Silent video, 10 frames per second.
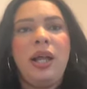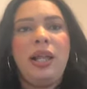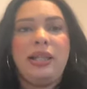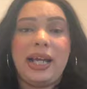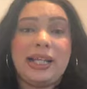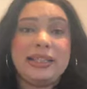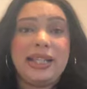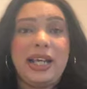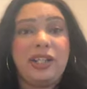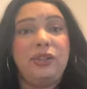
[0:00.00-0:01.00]
like I
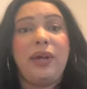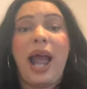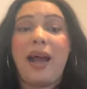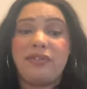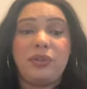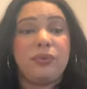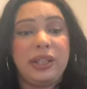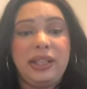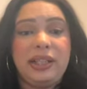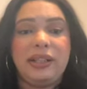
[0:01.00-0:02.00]
said, you have to
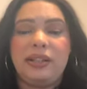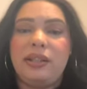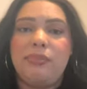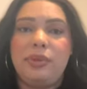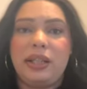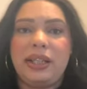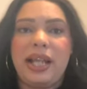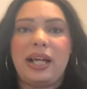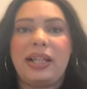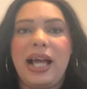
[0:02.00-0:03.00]
read the book in
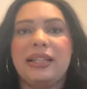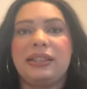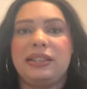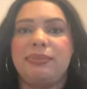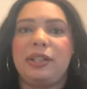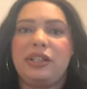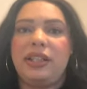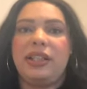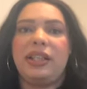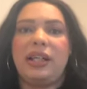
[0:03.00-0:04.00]
that class, and especially
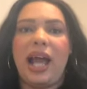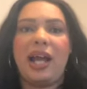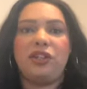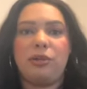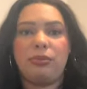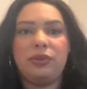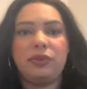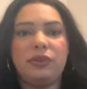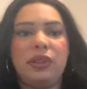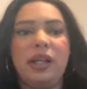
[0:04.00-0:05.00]
the
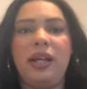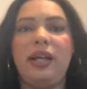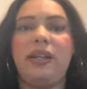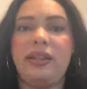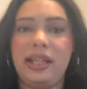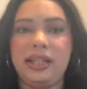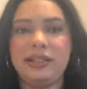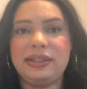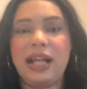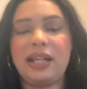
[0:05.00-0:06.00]
abnormal
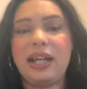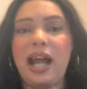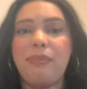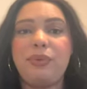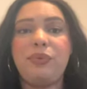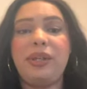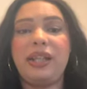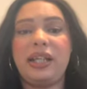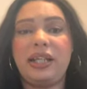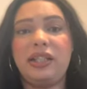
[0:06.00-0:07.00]
things that can happen with
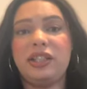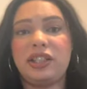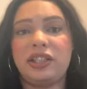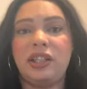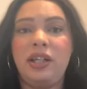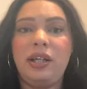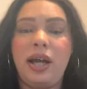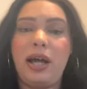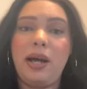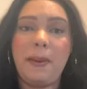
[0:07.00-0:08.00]
each
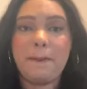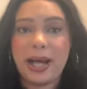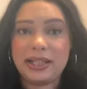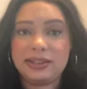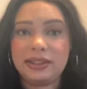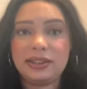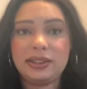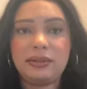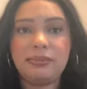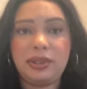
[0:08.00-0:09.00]
body
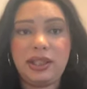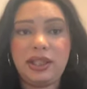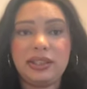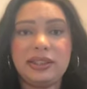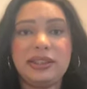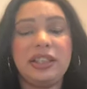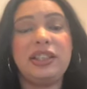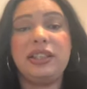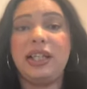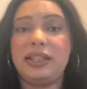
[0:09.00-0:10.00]
system, because
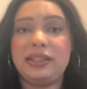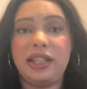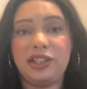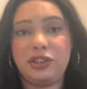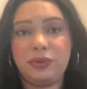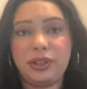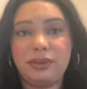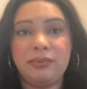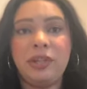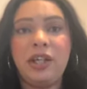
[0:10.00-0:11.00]
she does test you on
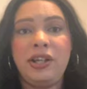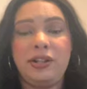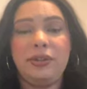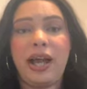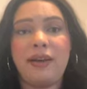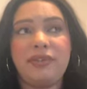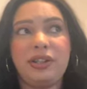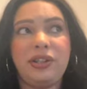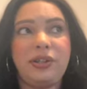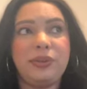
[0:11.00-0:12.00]
them. You have to
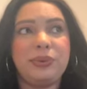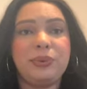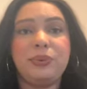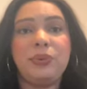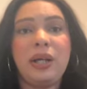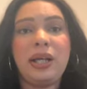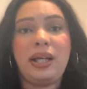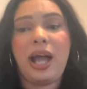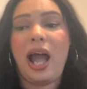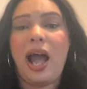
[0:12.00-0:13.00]
know
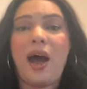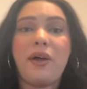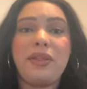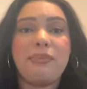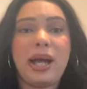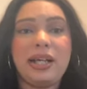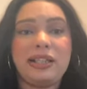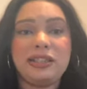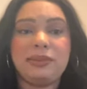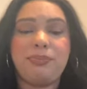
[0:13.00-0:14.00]
how the body
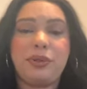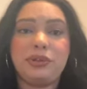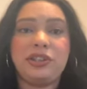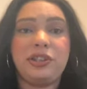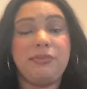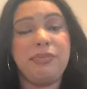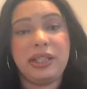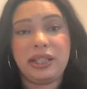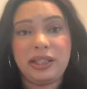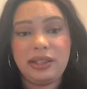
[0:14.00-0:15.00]
is supposed to
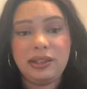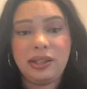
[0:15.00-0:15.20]
be